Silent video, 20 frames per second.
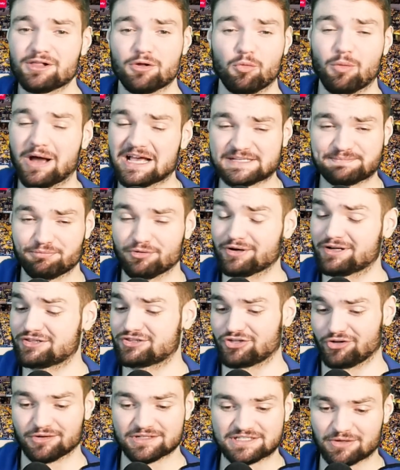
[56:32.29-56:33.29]
Westbrook
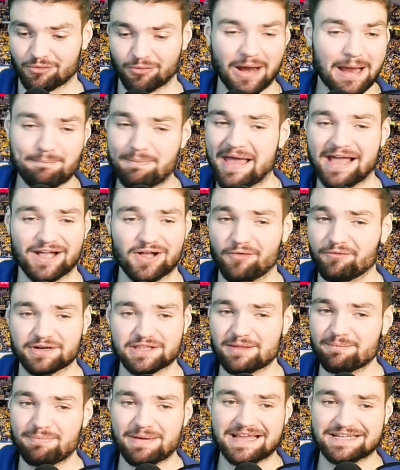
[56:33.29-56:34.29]
turns it right back over to
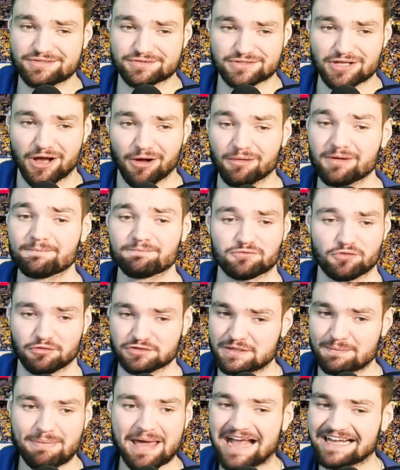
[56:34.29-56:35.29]
the Pacers, though.
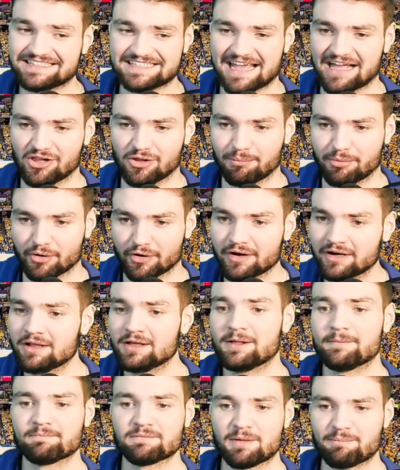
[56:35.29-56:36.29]
Throws it back to Haliburton.
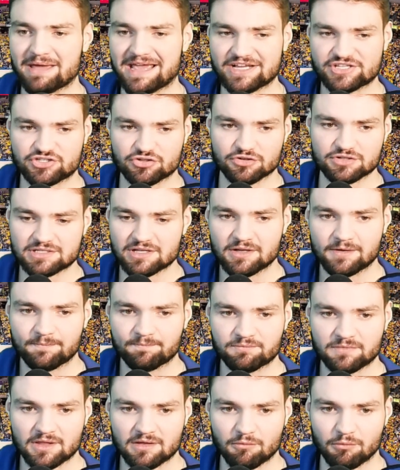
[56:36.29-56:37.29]
Pacers
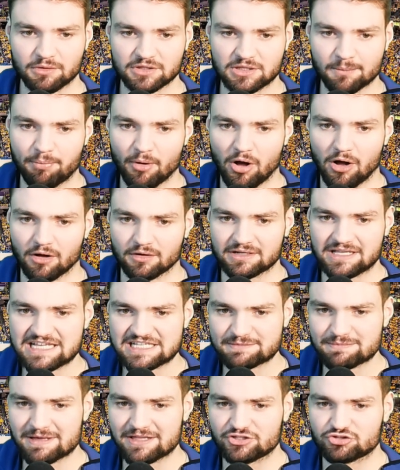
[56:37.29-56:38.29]
with the ball.
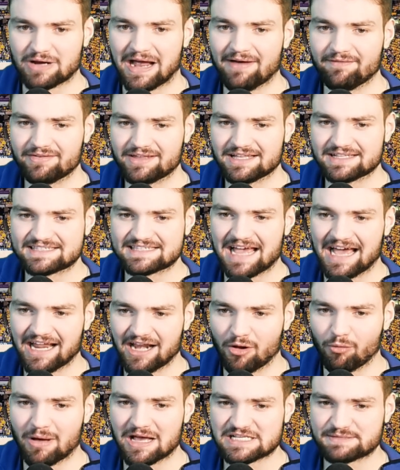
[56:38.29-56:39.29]
Neesmith driving inside
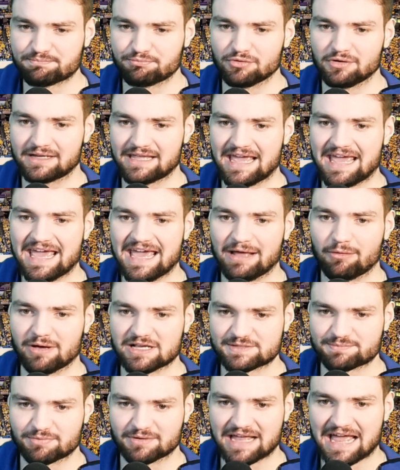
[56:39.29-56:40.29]
on Westbrook, and
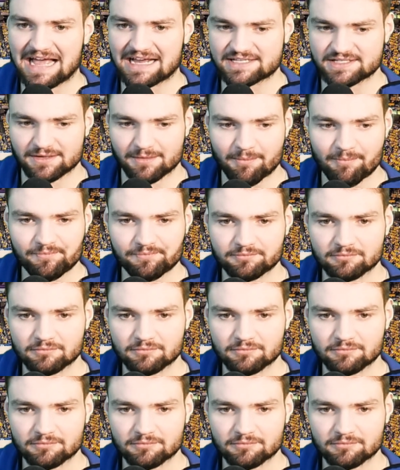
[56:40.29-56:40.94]
Westbrook hacks him.